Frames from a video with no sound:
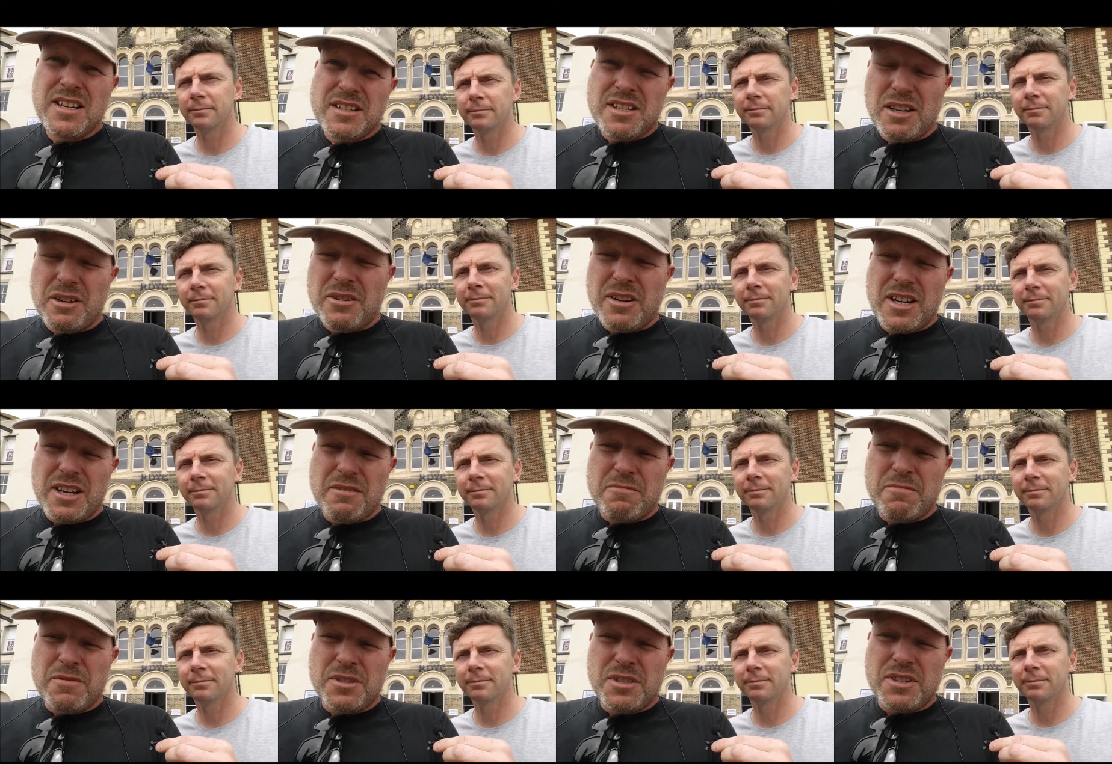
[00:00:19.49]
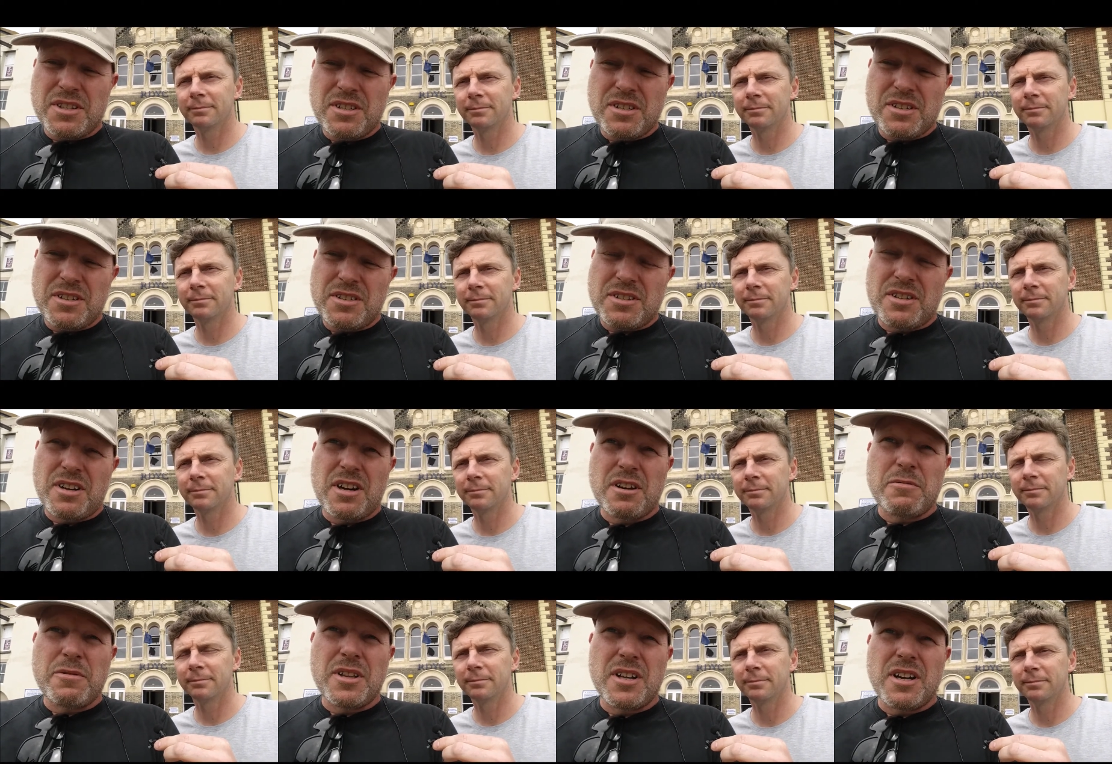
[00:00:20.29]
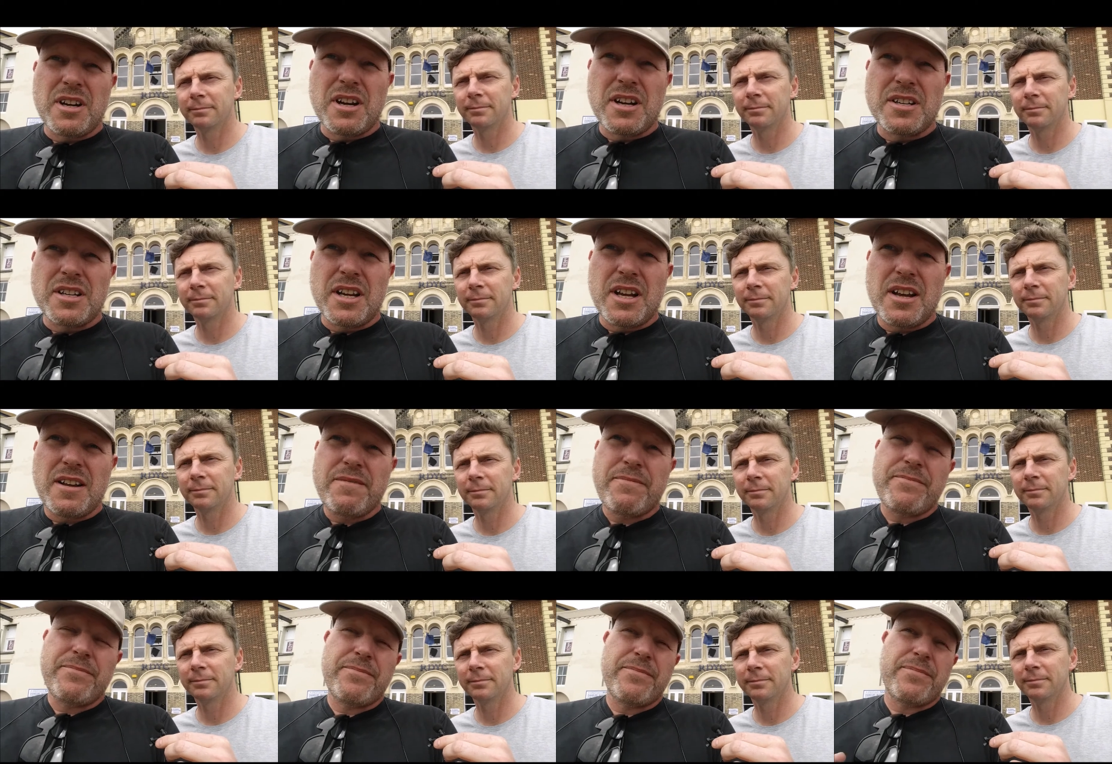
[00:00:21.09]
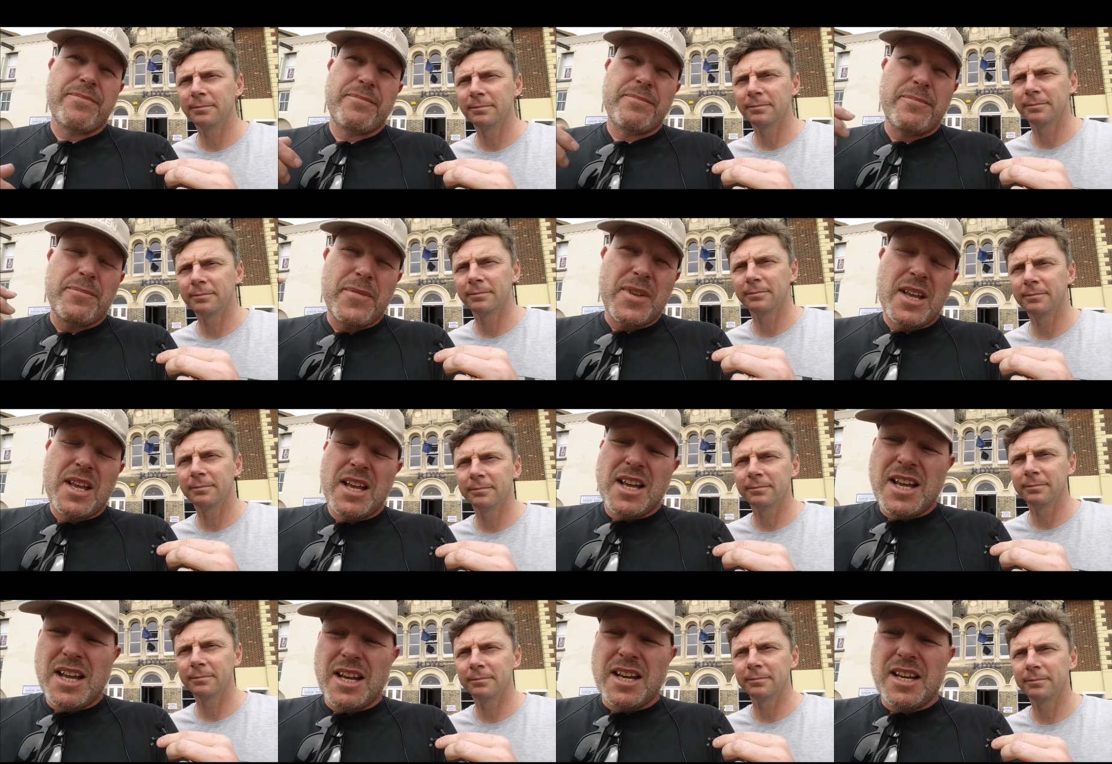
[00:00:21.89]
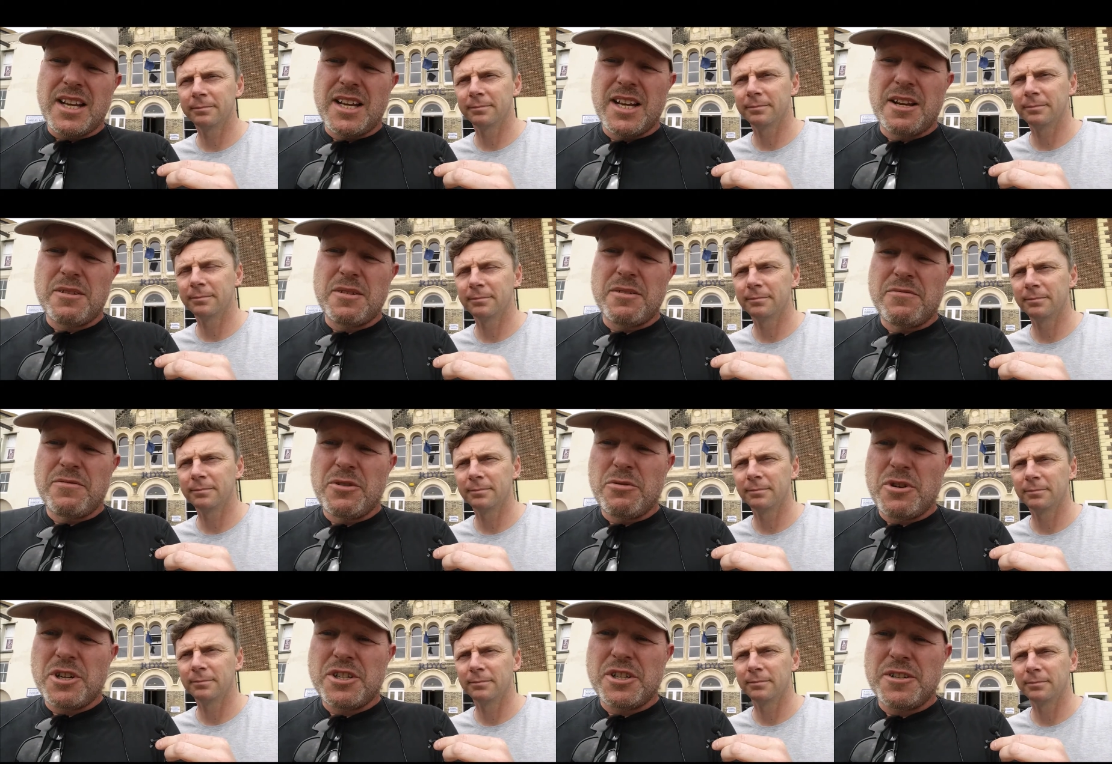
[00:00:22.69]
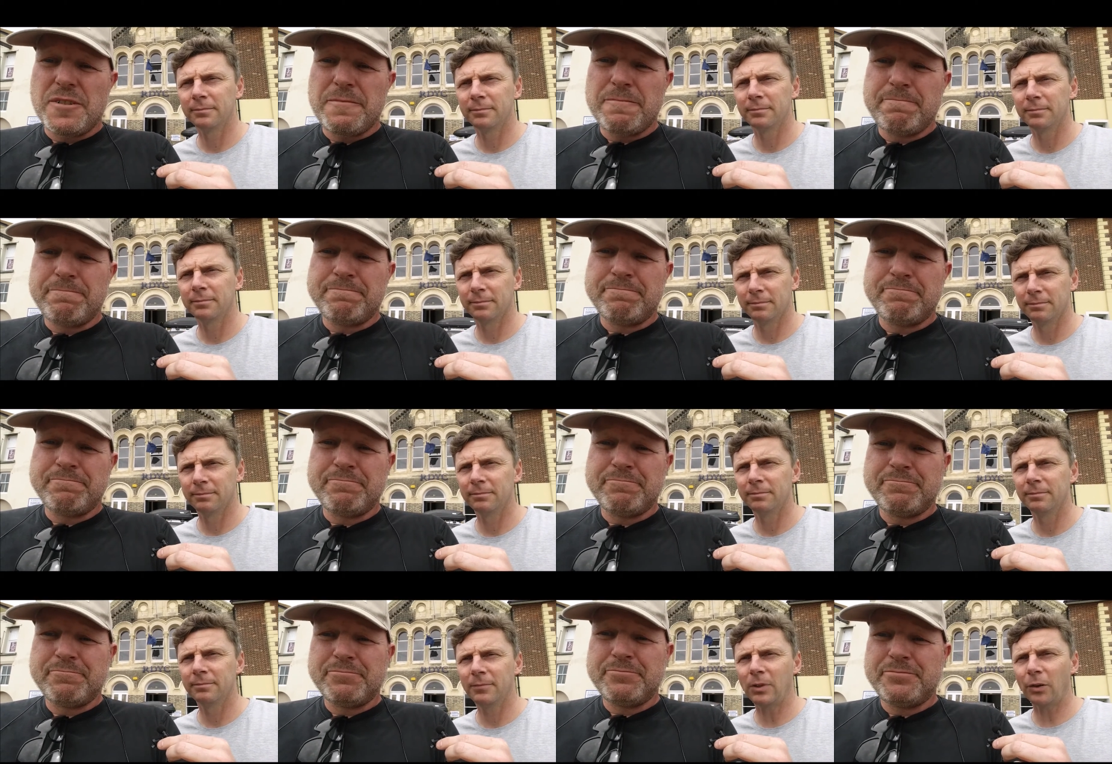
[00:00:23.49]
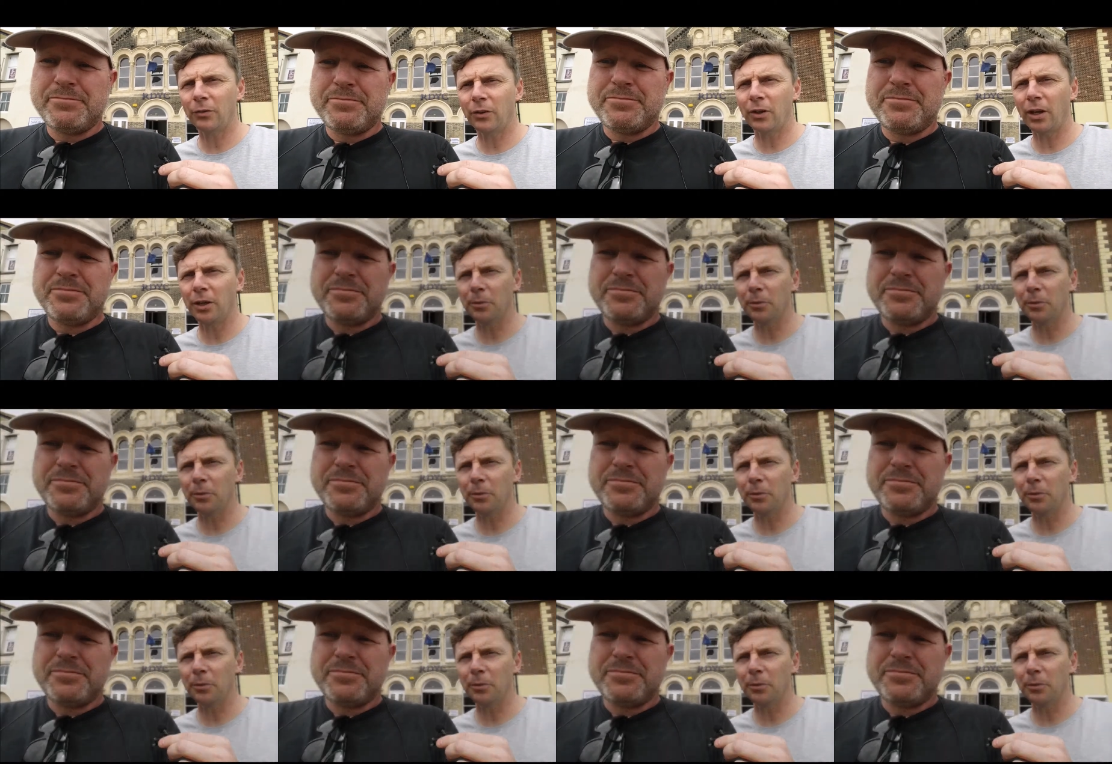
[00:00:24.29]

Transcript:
Speaker 1: So it was it started with an idea and it came to fruition. Lots of